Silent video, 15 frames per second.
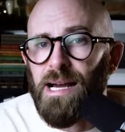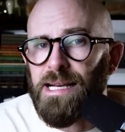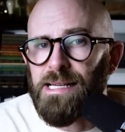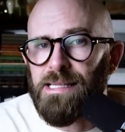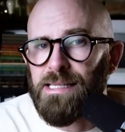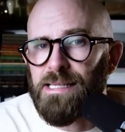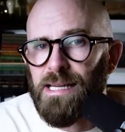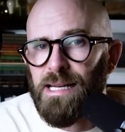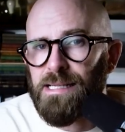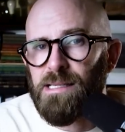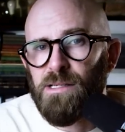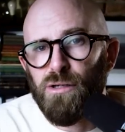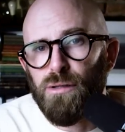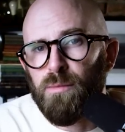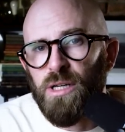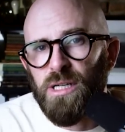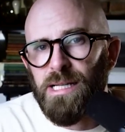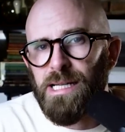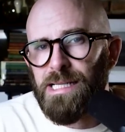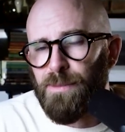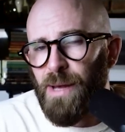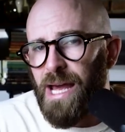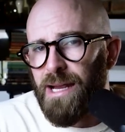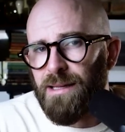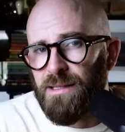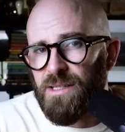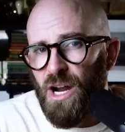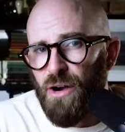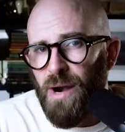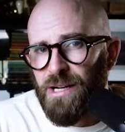icy celestial bodies back in the
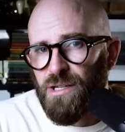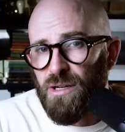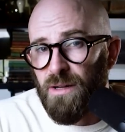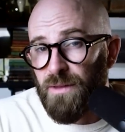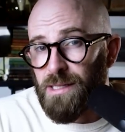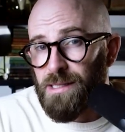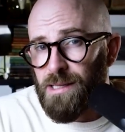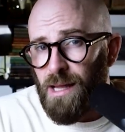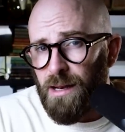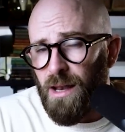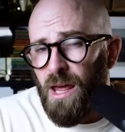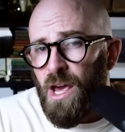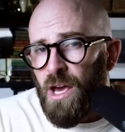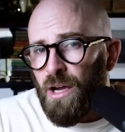direction of the sun,